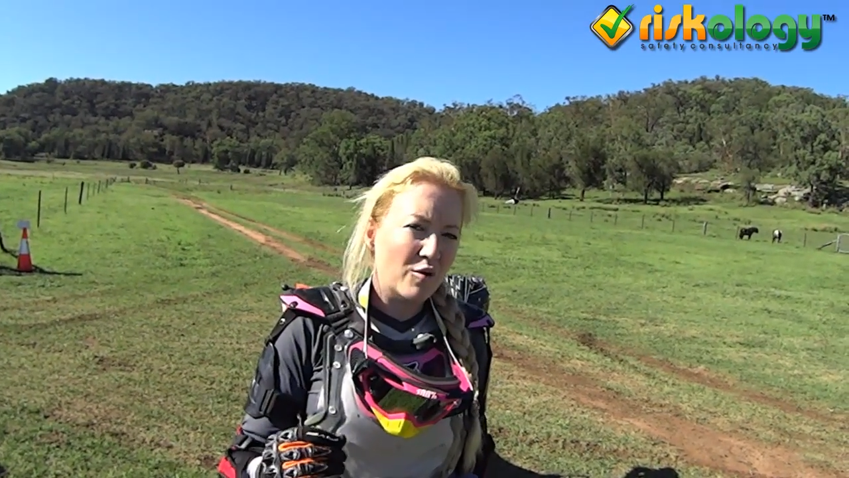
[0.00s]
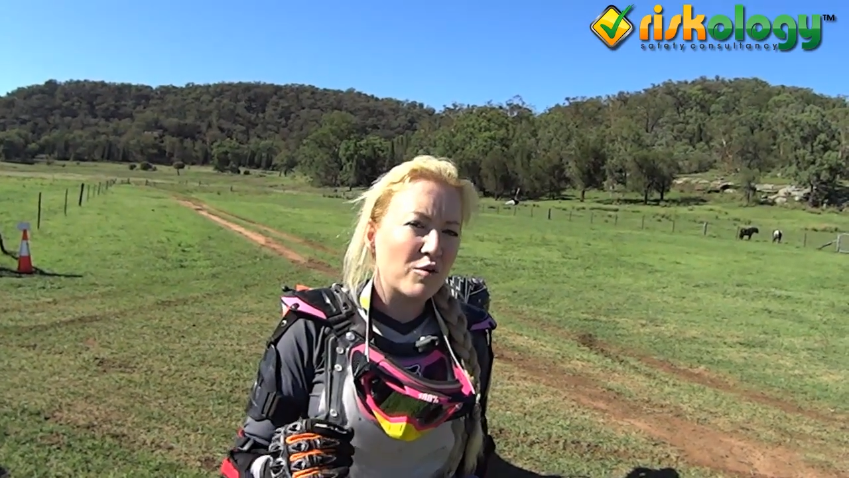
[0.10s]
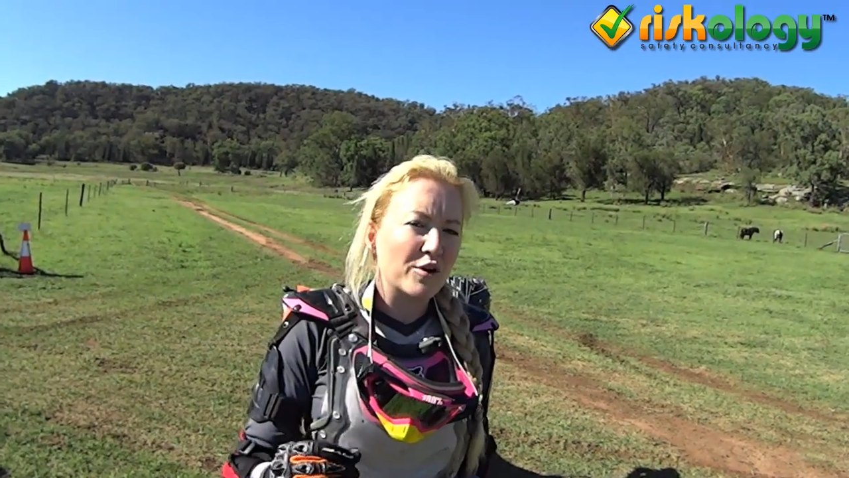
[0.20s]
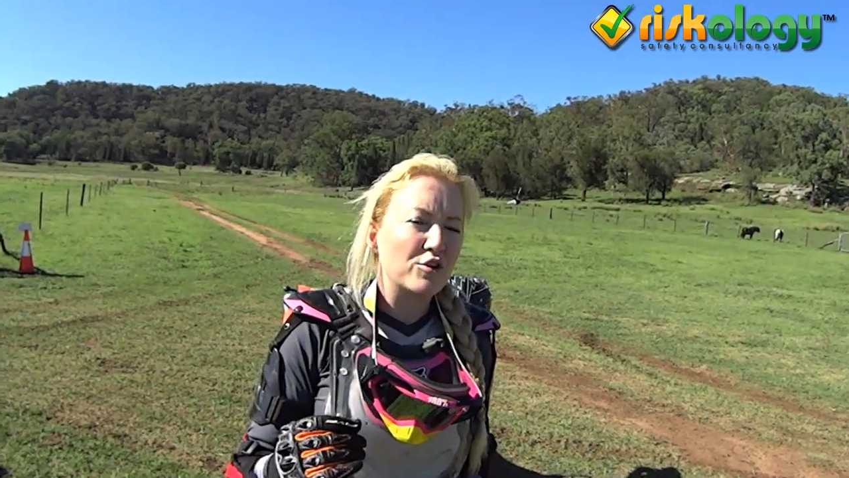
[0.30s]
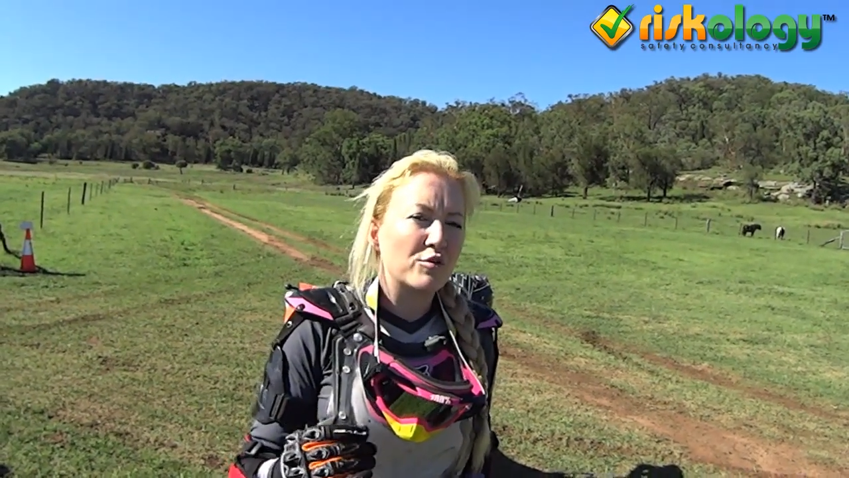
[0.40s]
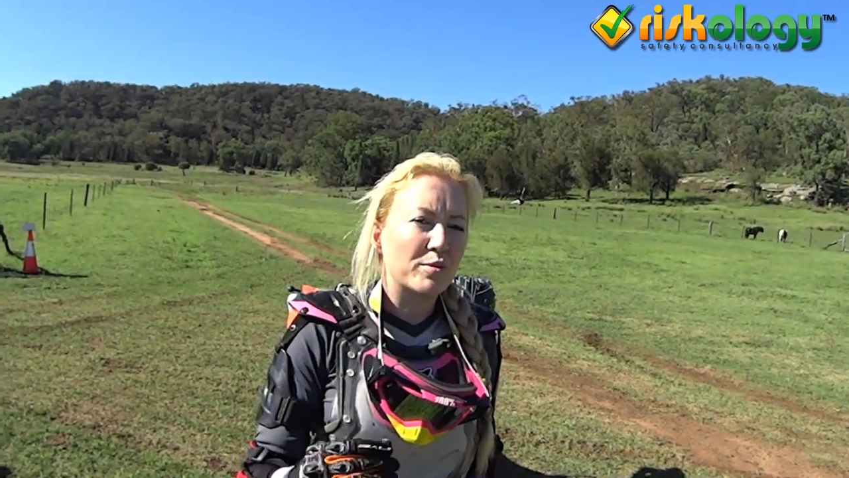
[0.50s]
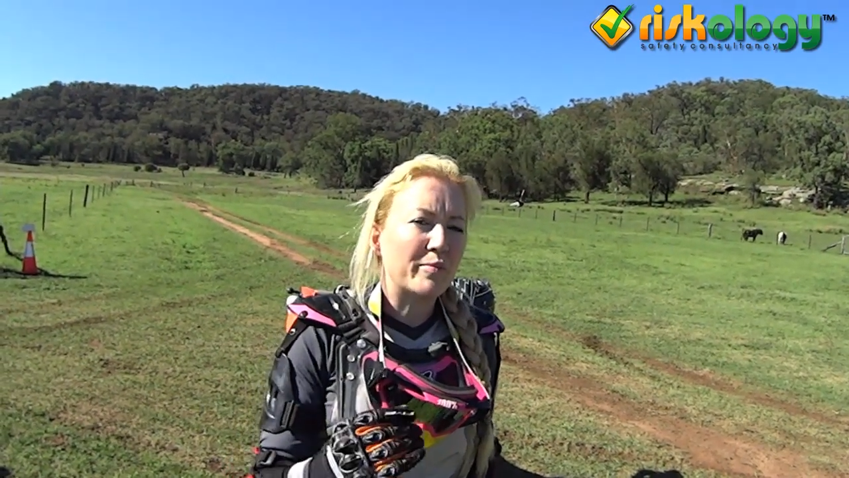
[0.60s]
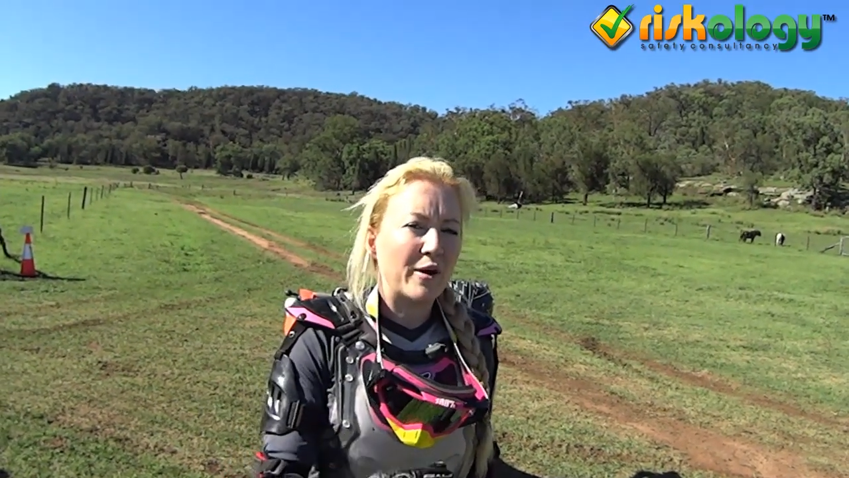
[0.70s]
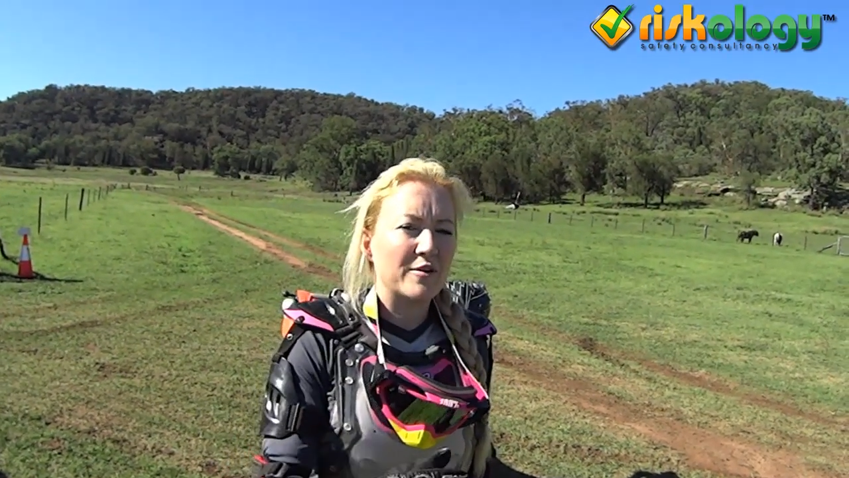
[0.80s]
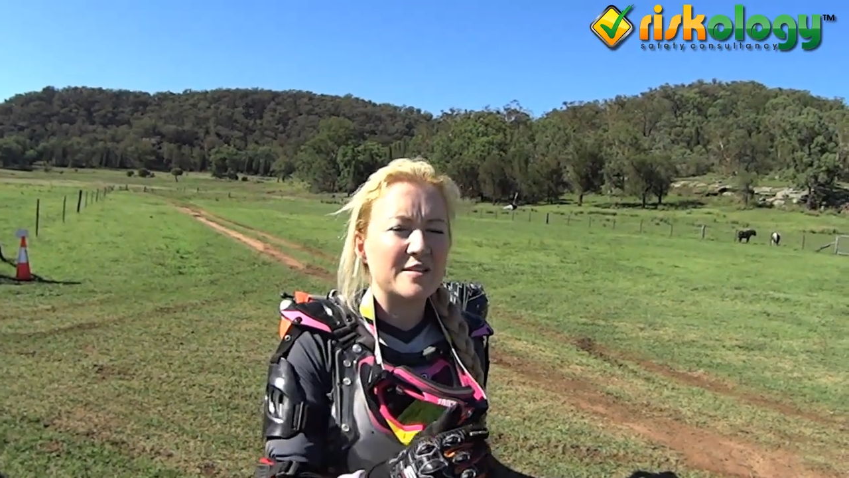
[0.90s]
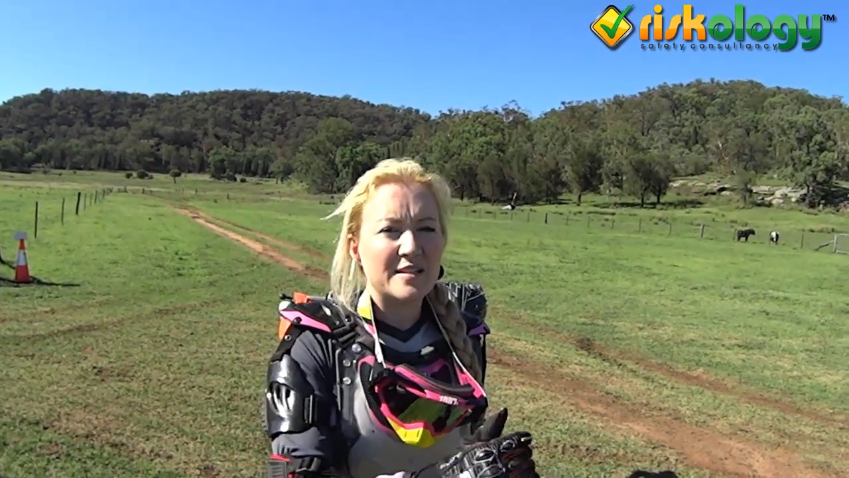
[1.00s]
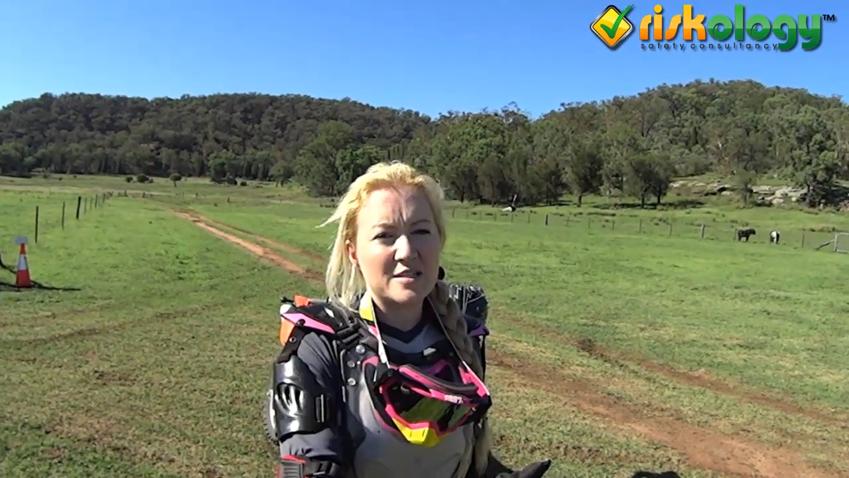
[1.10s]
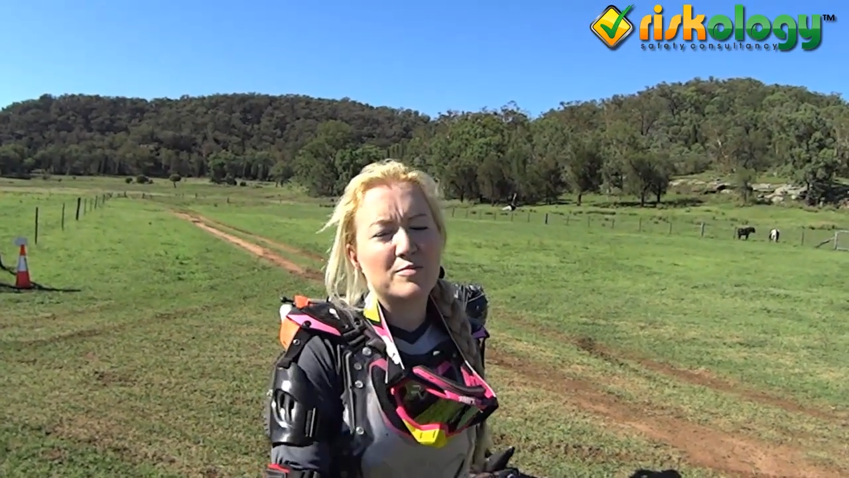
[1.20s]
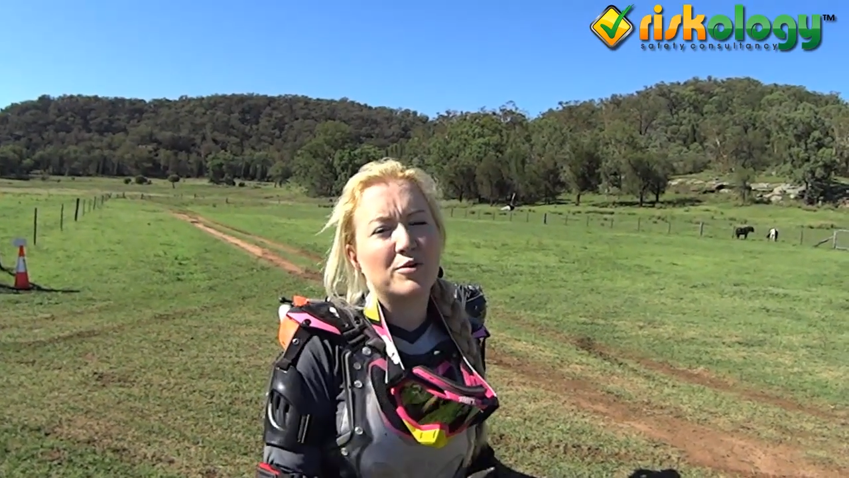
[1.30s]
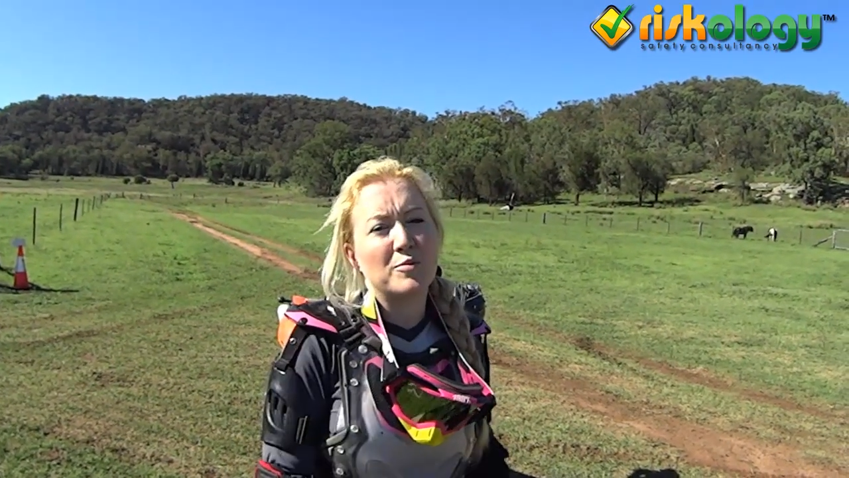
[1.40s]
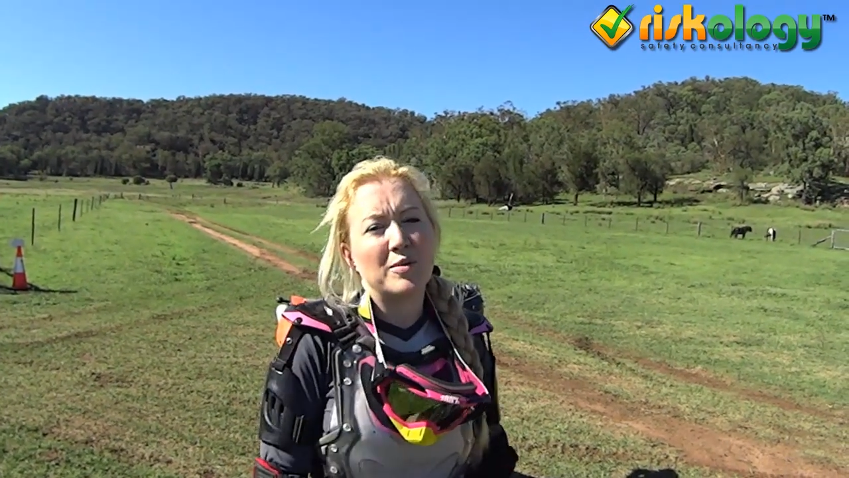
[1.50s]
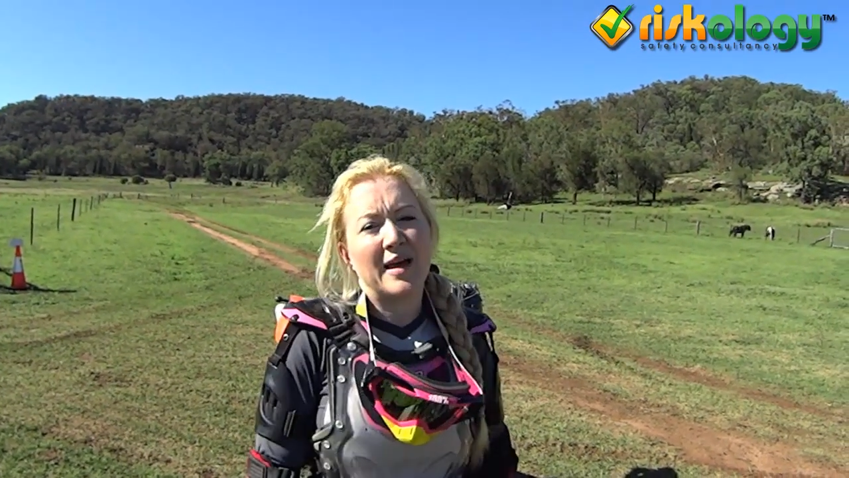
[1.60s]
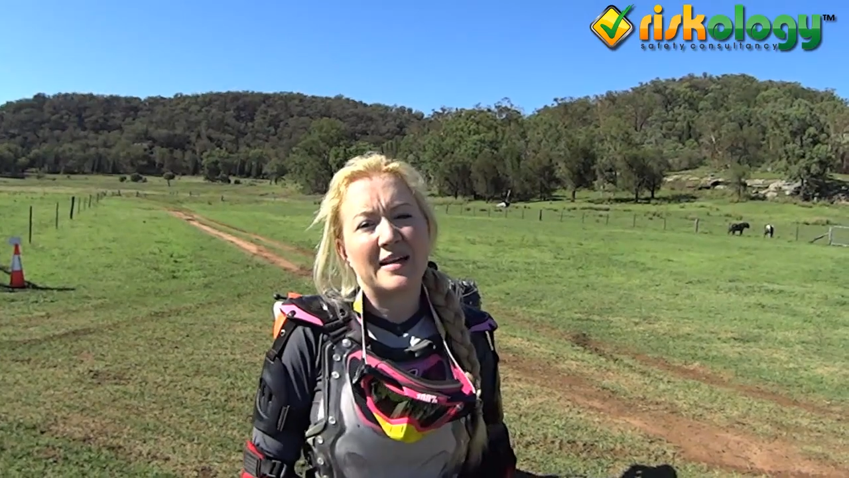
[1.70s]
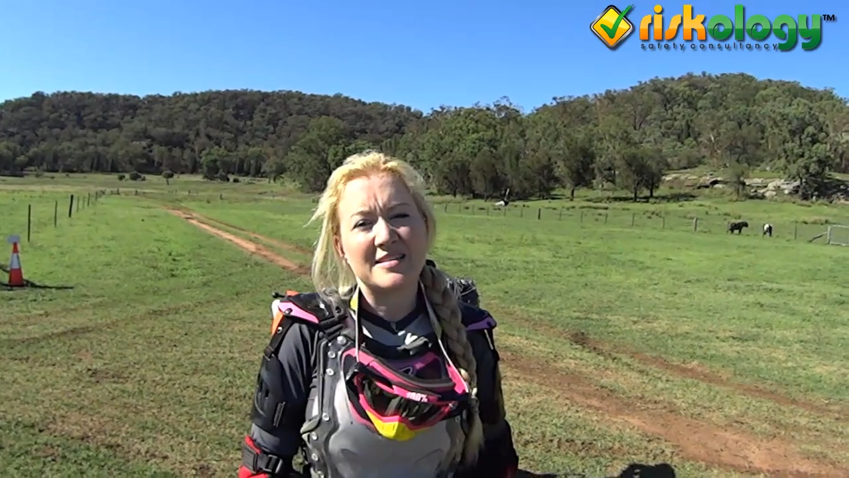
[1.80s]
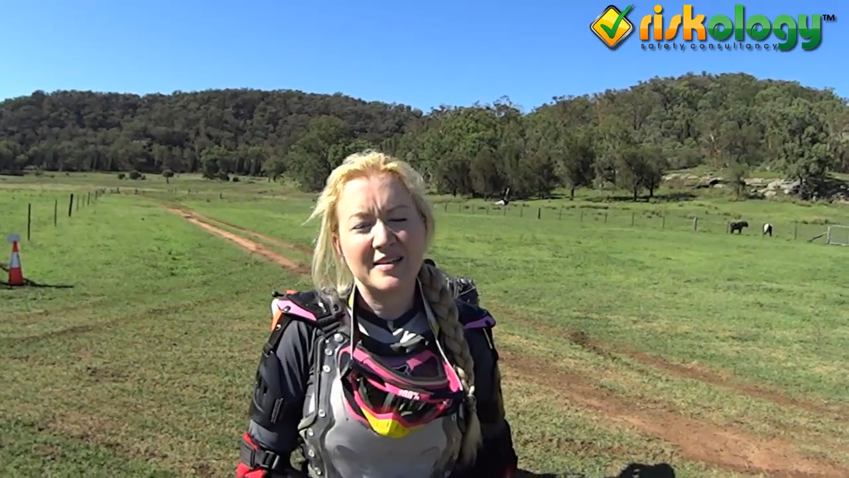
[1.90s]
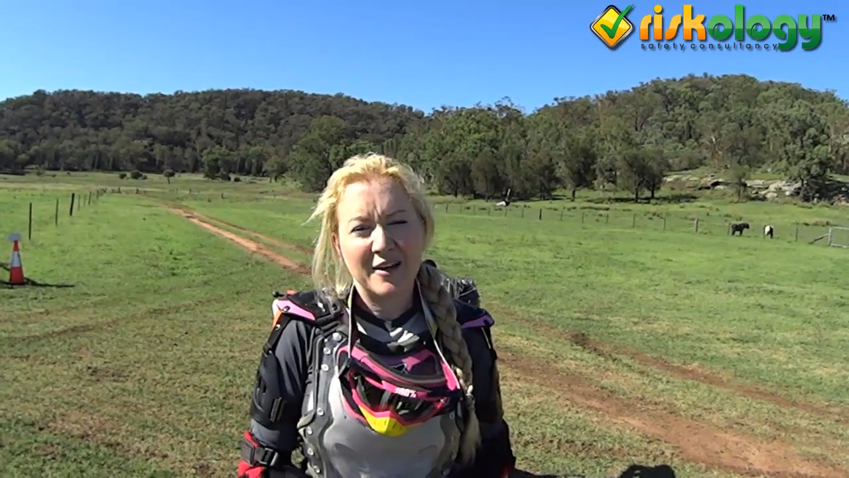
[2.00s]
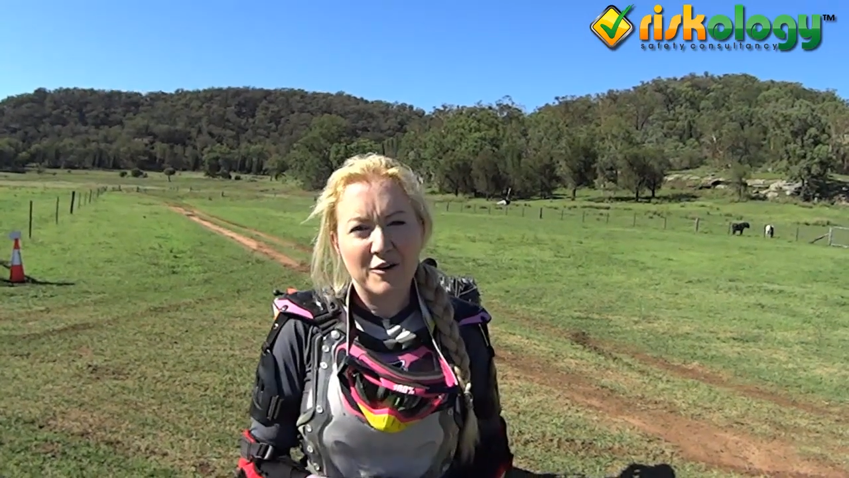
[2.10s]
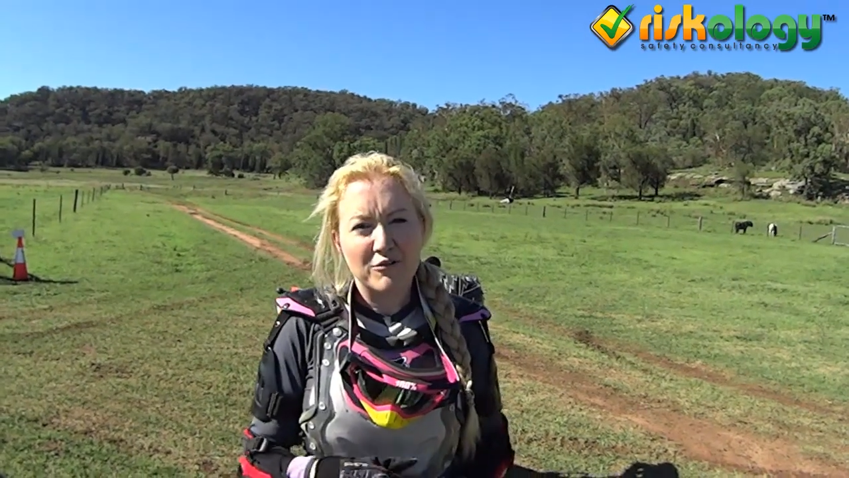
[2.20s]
what you're proposing to put in place?